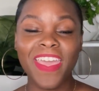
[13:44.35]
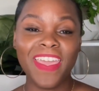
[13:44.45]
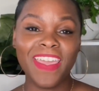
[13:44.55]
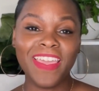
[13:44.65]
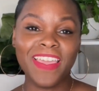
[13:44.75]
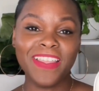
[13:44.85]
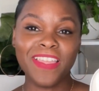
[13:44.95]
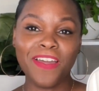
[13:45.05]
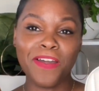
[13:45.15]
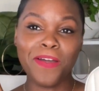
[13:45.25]
And,
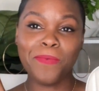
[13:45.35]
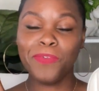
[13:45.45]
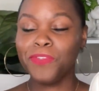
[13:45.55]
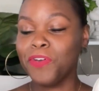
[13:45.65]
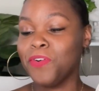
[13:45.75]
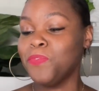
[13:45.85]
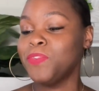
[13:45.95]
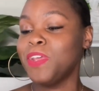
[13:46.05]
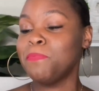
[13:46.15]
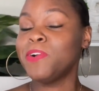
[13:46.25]
you know,
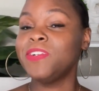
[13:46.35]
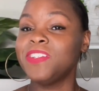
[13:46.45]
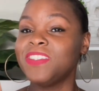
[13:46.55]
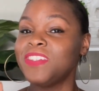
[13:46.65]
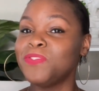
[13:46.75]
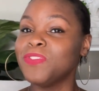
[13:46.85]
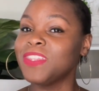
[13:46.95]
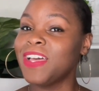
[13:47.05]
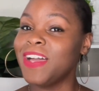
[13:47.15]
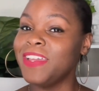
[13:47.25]
when I purchased it
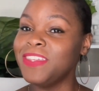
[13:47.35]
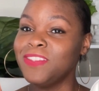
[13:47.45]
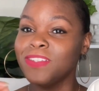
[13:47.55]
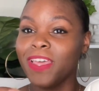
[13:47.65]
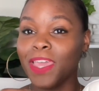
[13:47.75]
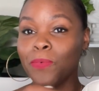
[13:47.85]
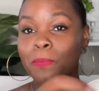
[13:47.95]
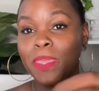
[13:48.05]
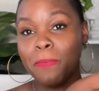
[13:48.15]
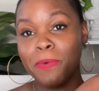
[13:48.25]
online, it looked like it
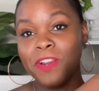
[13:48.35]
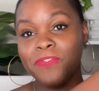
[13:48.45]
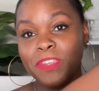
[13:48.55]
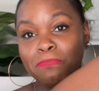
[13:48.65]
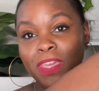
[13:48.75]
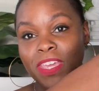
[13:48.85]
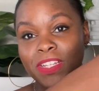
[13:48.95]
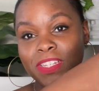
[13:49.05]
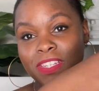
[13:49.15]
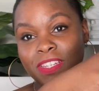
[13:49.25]
would be a perfect
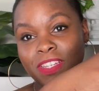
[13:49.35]
match